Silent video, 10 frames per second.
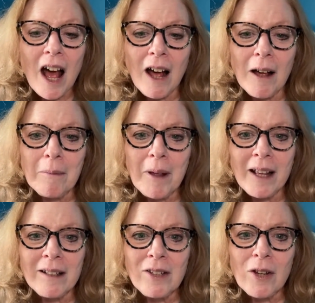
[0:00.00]

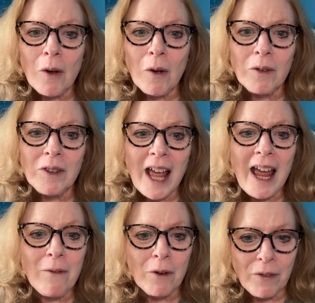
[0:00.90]
And so
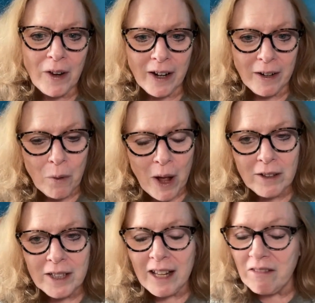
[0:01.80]
they were very
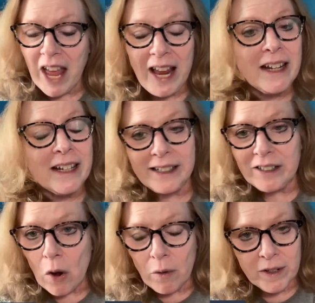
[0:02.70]
wealthy. They
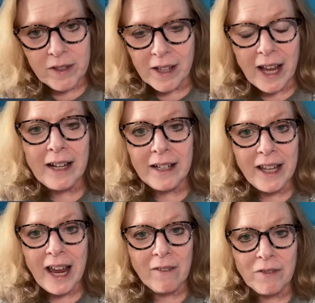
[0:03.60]
didn't notice and they
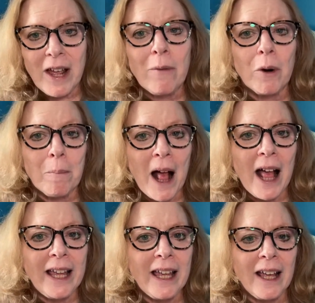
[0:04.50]
didn't care if they were
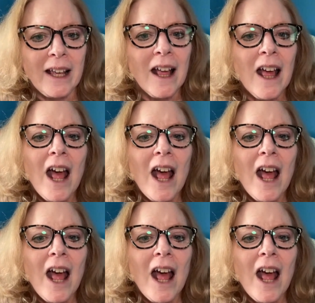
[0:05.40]
buying